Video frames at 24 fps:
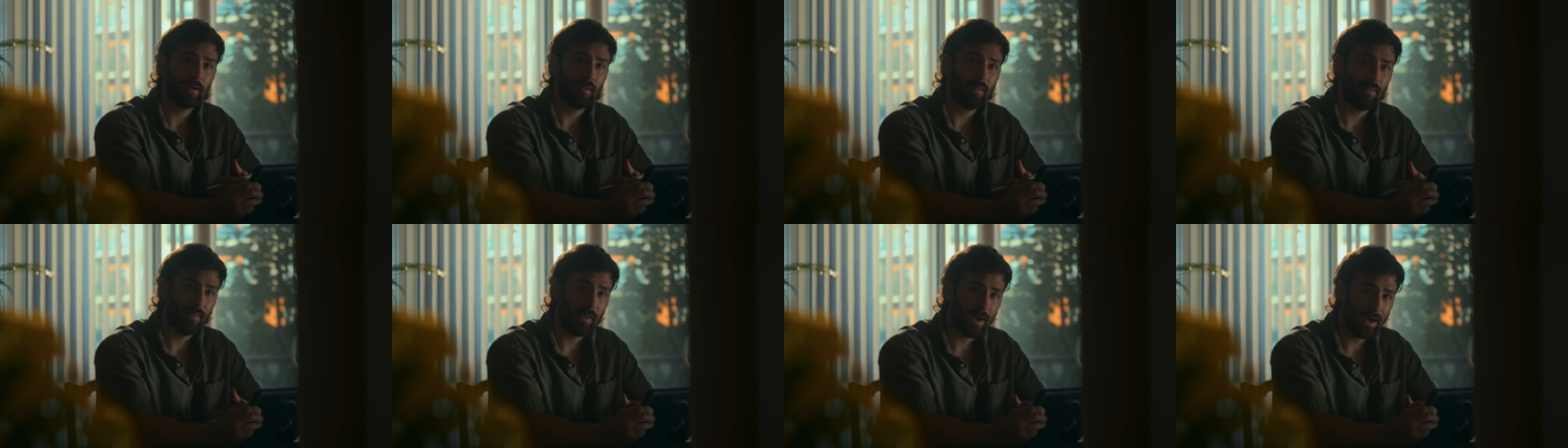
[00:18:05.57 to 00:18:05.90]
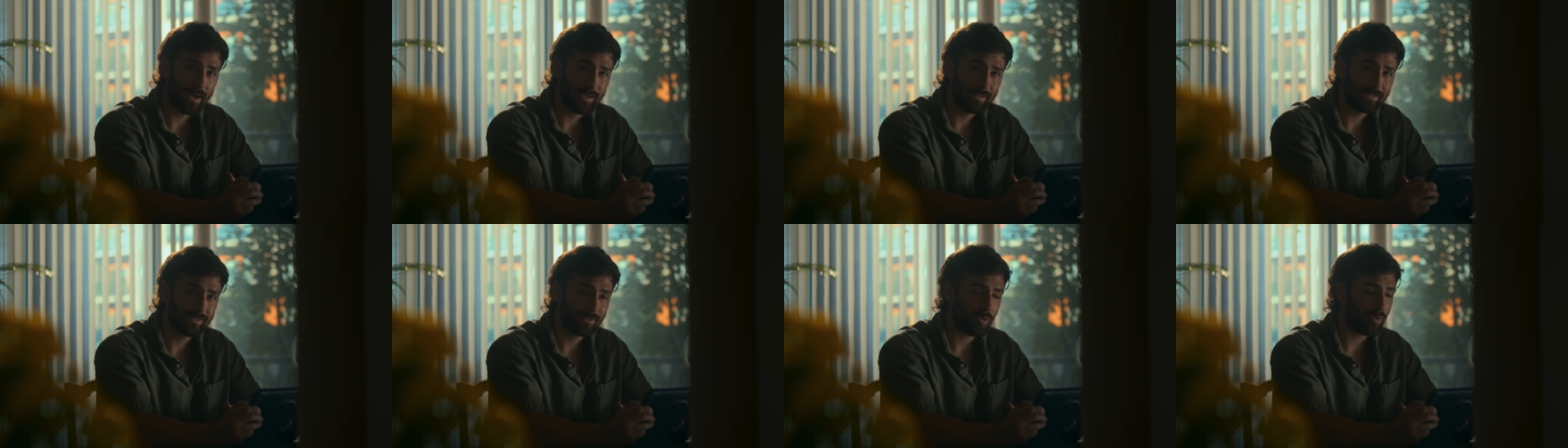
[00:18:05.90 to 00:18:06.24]

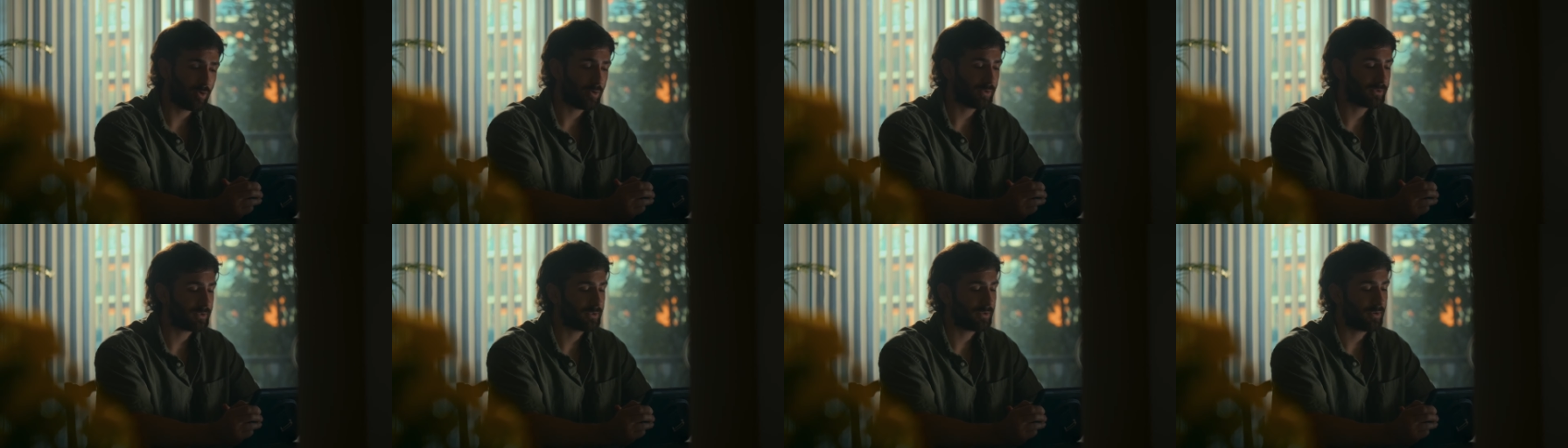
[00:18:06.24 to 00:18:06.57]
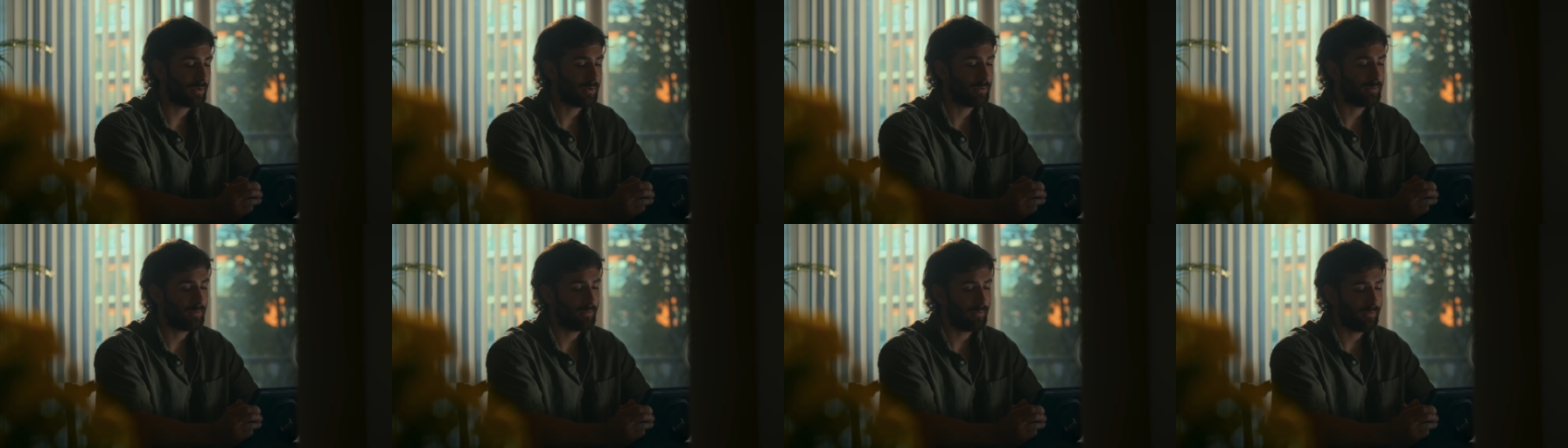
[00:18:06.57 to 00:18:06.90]
Nice
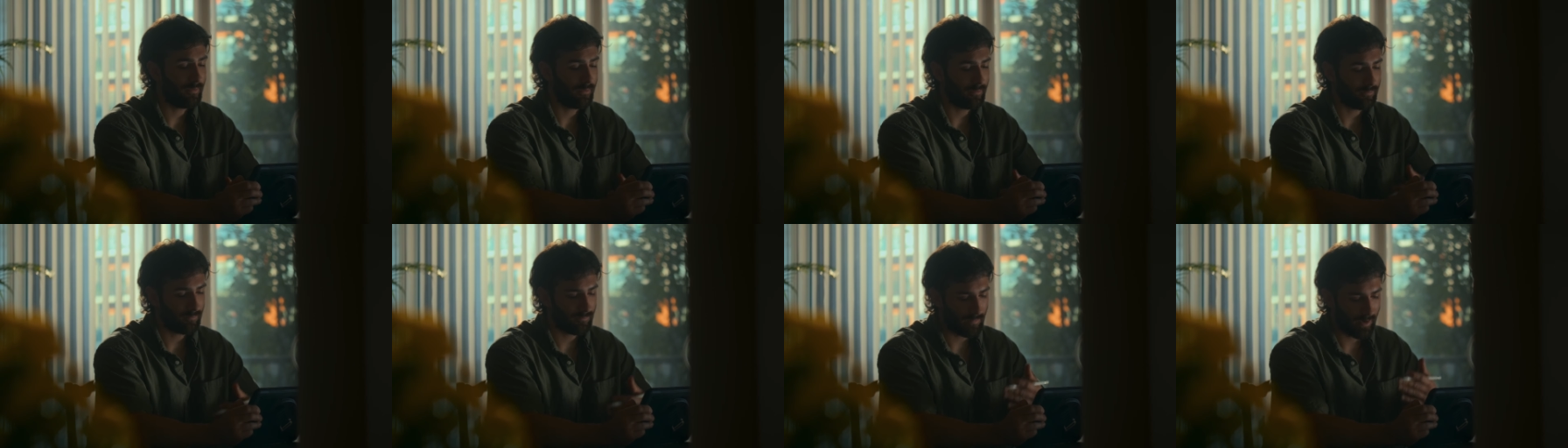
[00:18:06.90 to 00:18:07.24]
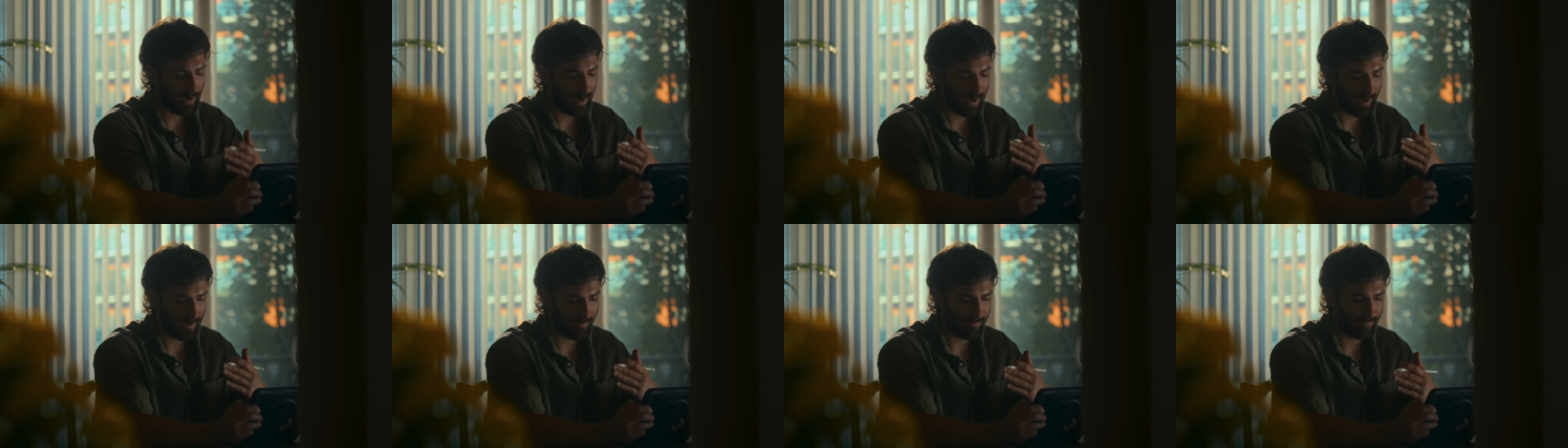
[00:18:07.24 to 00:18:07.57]
also
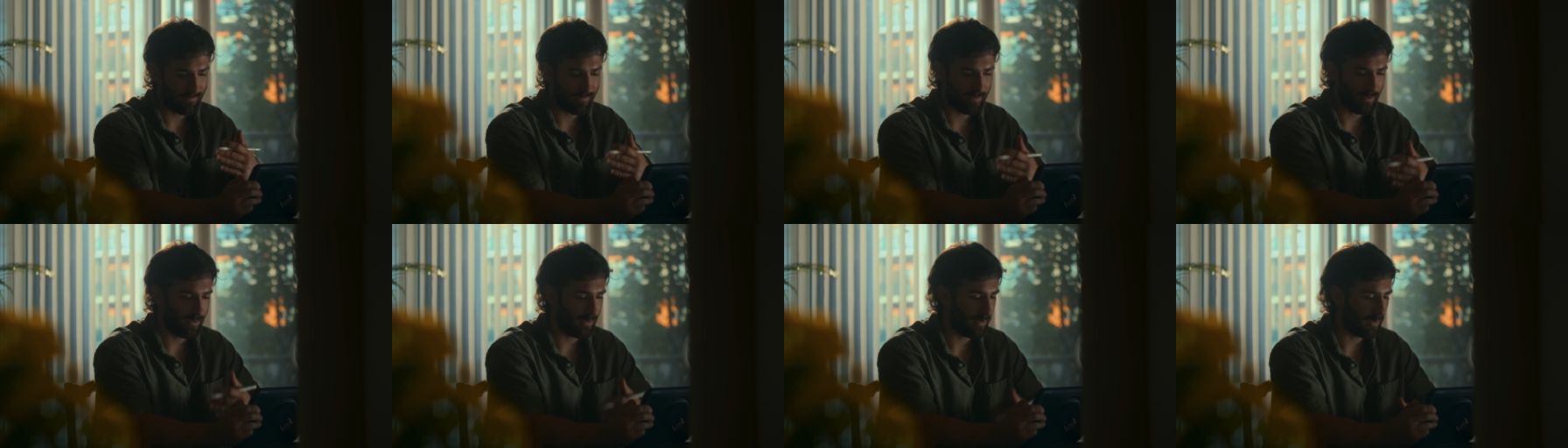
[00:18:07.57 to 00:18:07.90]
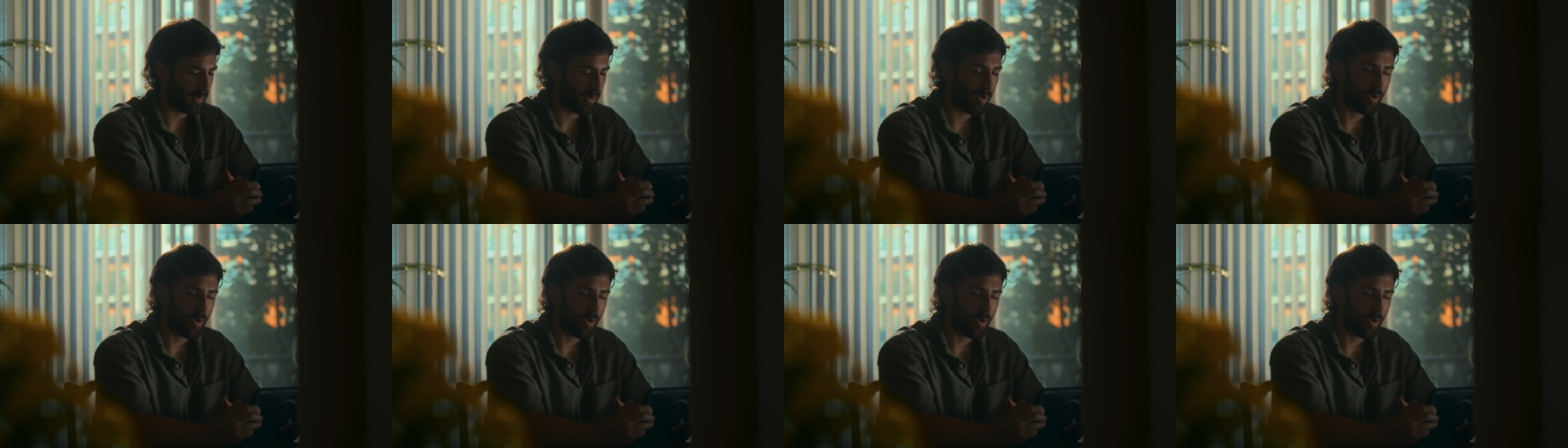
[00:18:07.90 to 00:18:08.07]
have